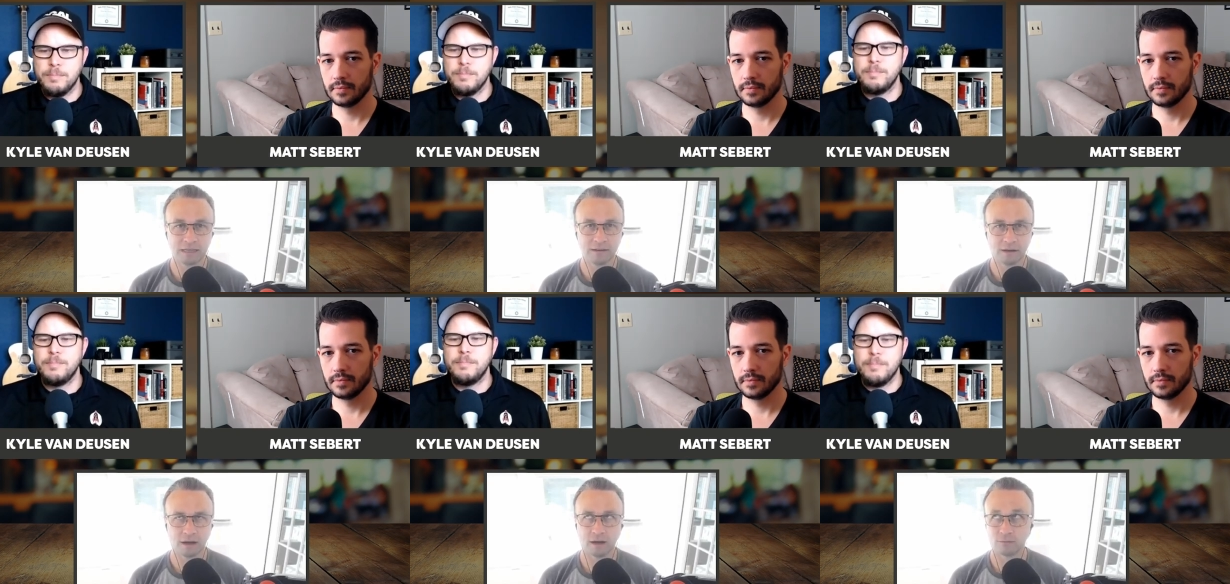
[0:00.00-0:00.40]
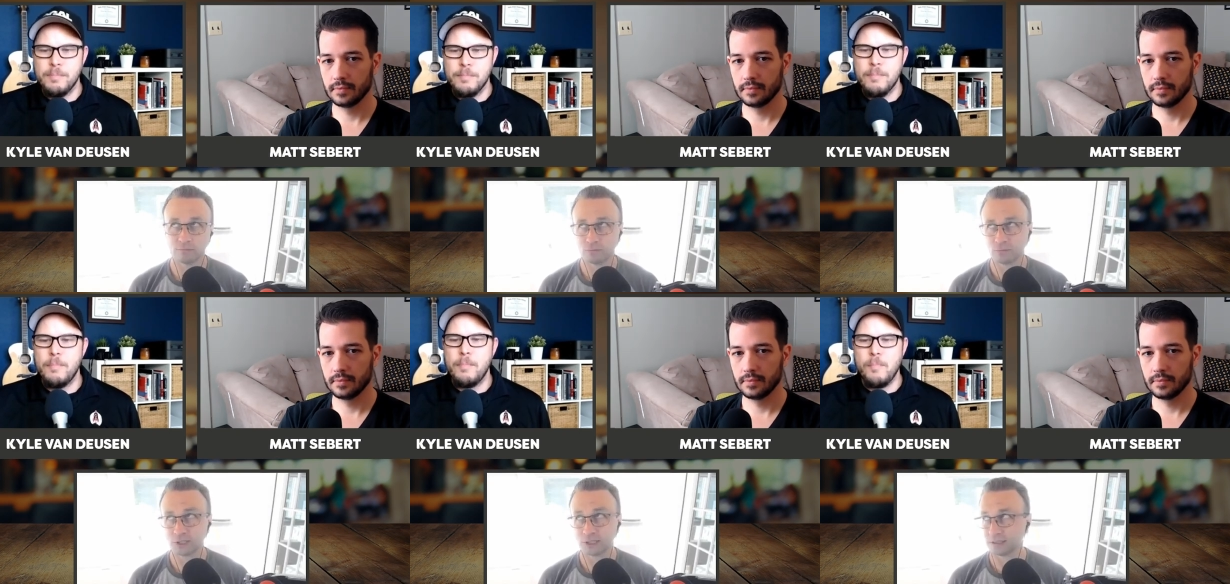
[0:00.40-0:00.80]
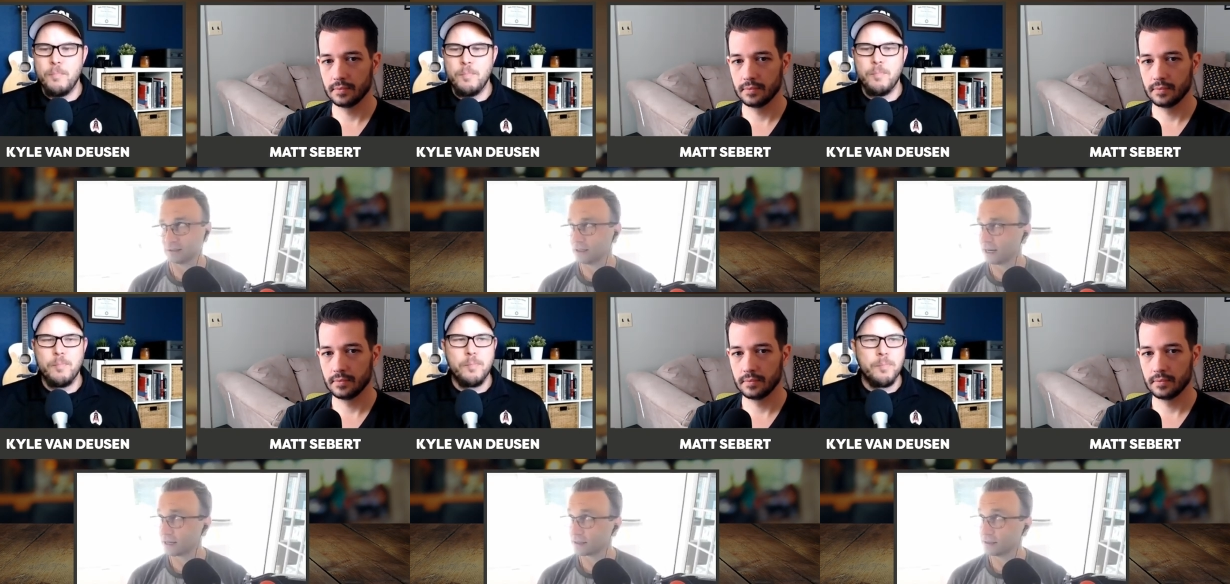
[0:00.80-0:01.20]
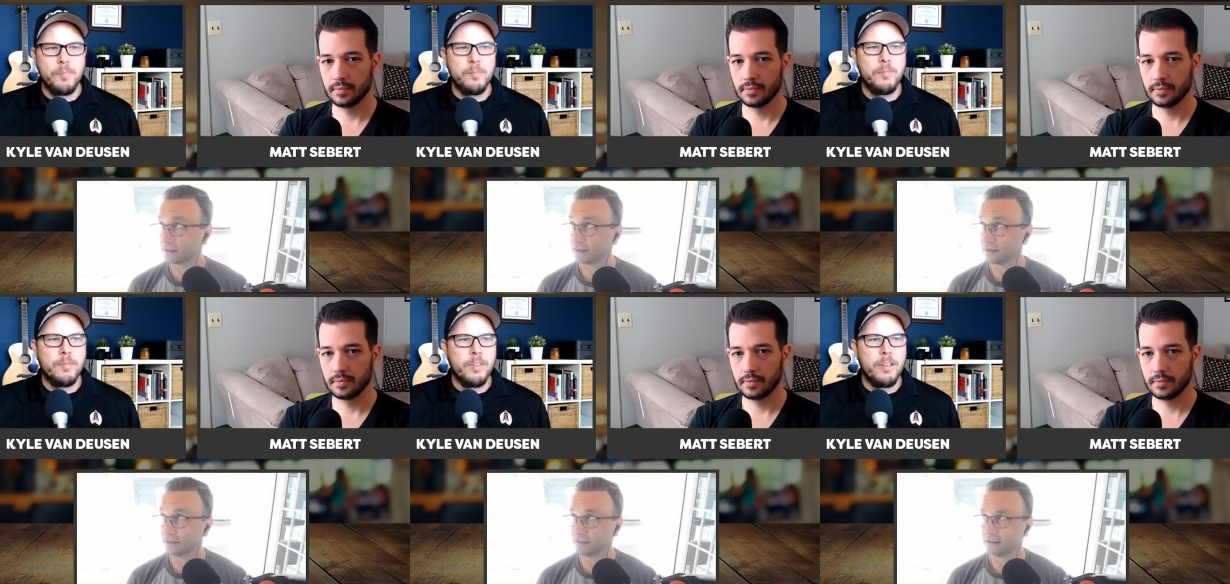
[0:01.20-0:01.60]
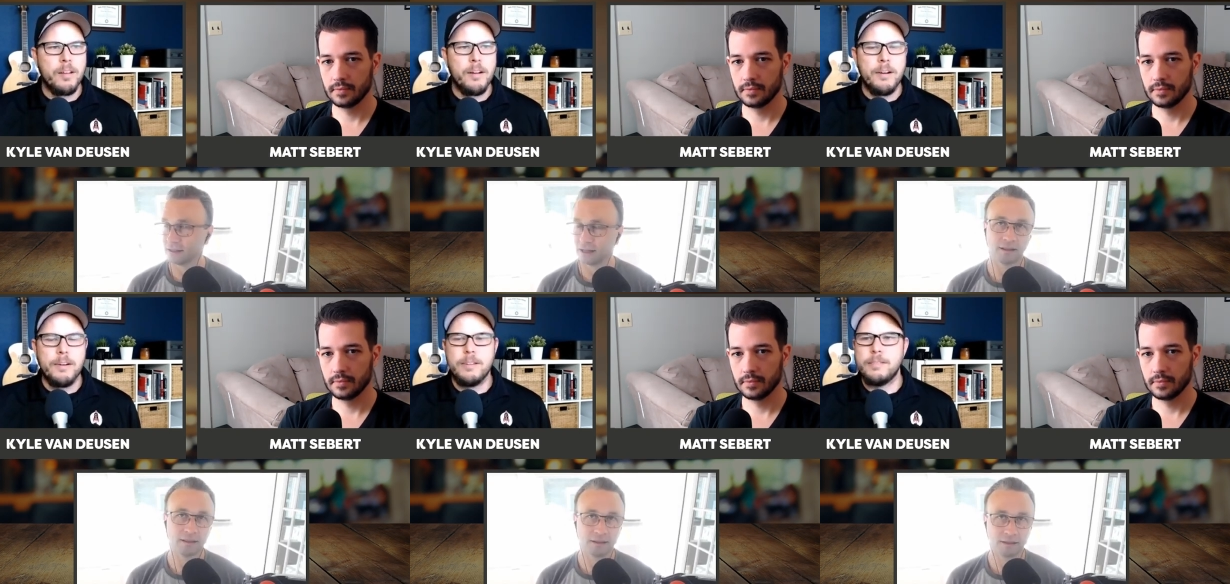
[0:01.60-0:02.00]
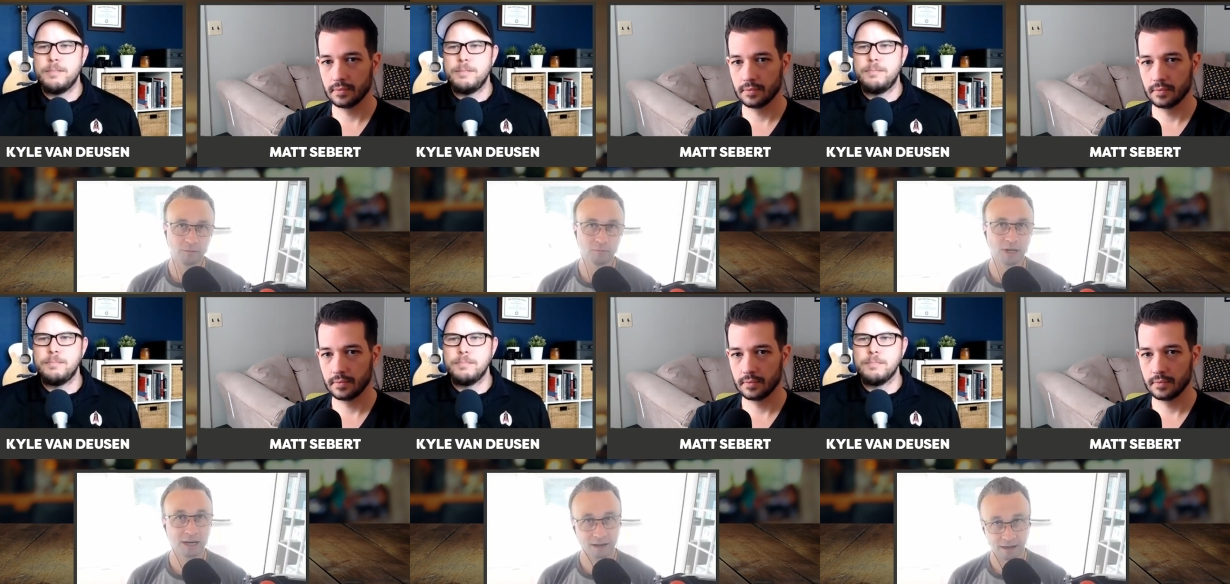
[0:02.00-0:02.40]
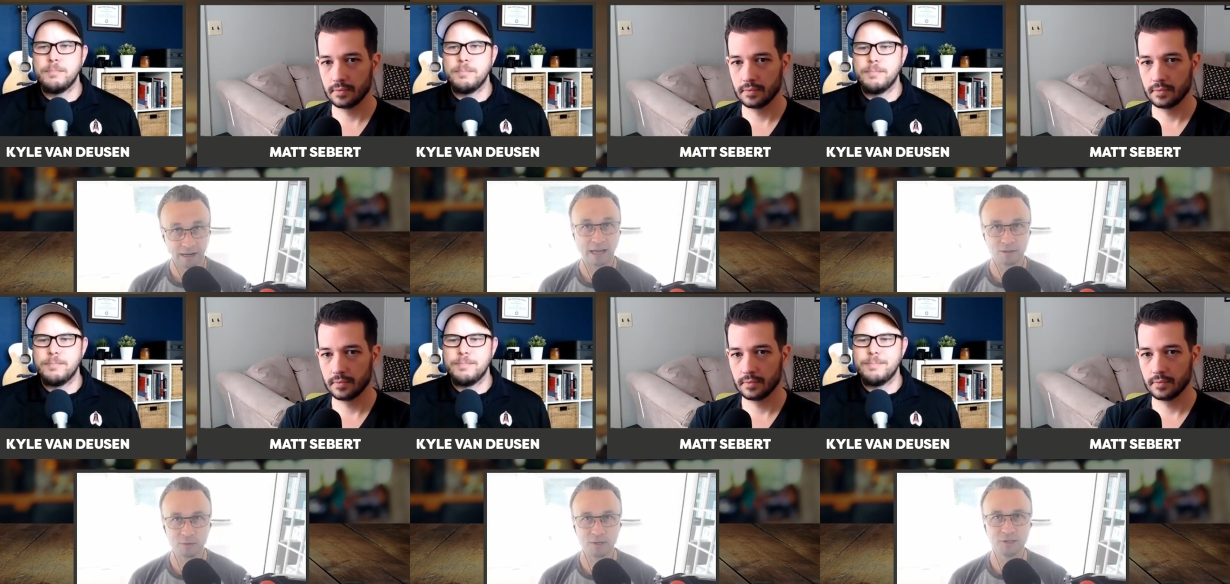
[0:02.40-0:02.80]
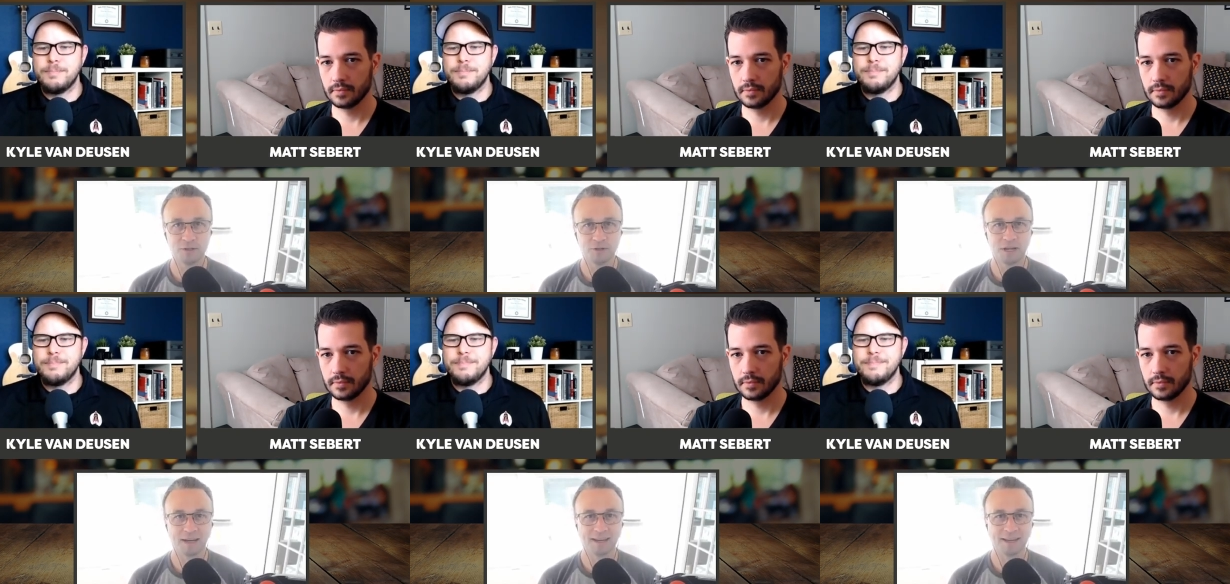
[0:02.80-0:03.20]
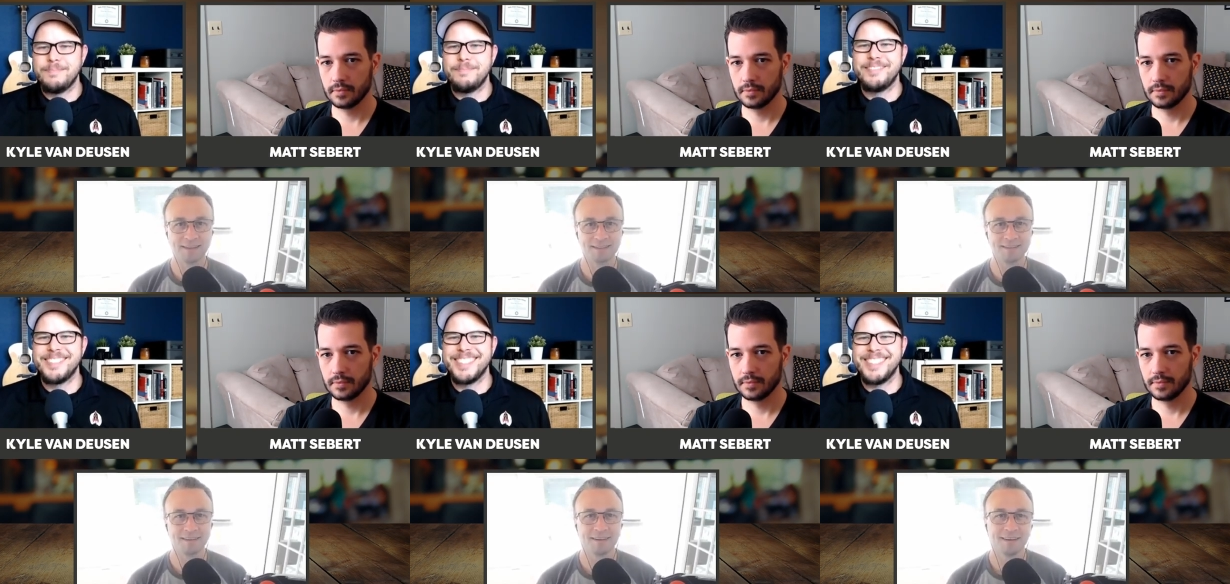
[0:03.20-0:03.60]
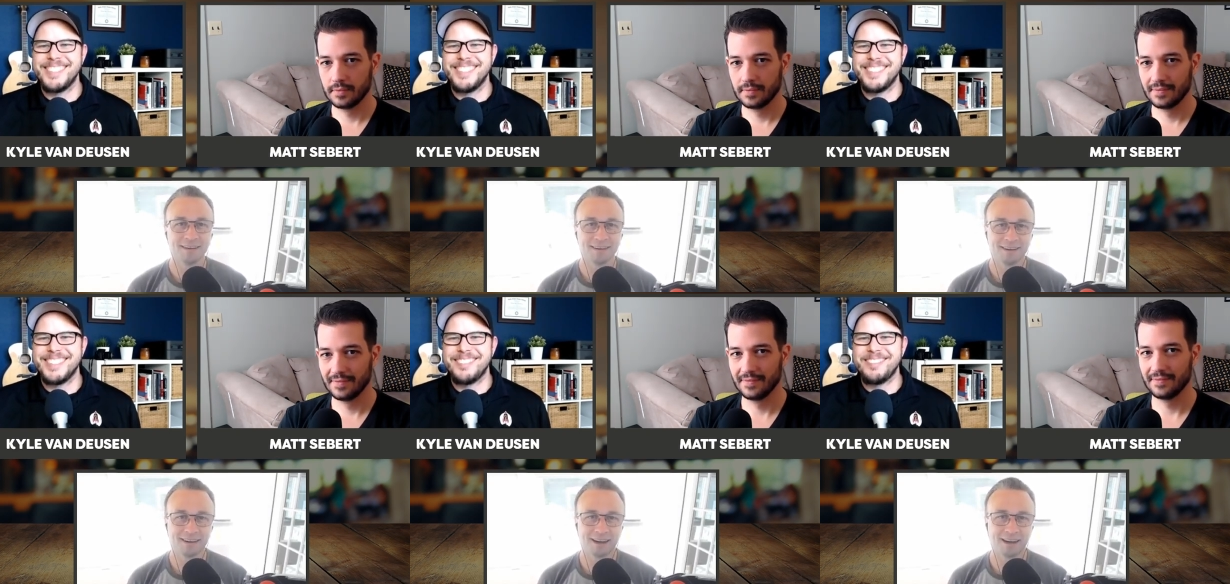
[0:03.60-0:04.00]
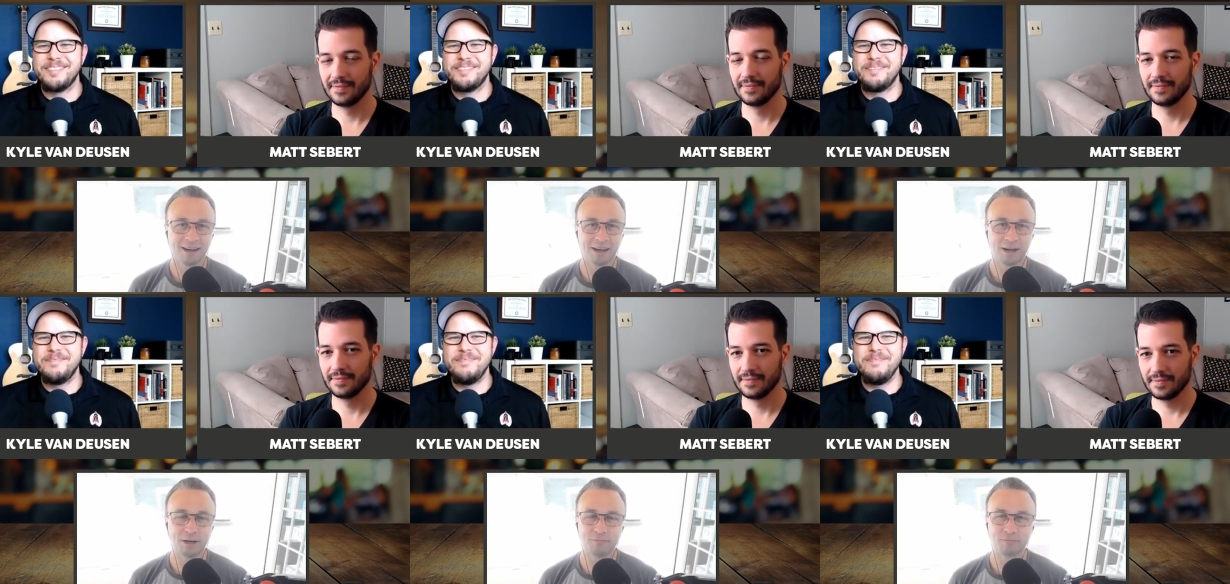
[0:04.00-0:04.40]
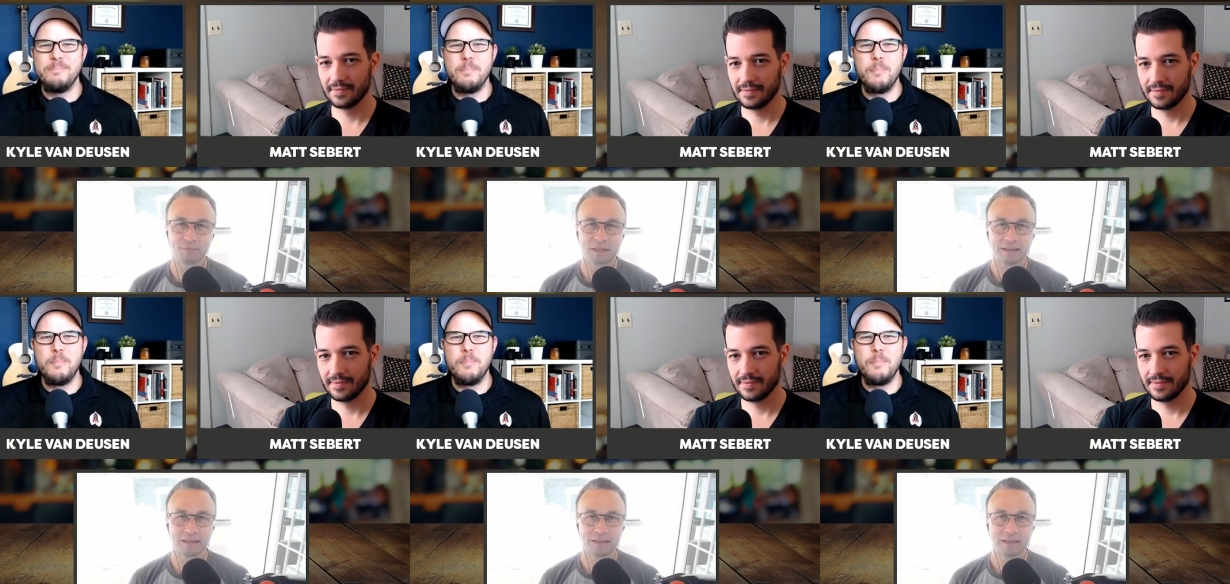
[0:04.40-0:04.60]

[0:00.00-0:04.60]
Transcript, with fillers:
Speaker 1: um, which actually, now that I think about it, it has been two decades. Um,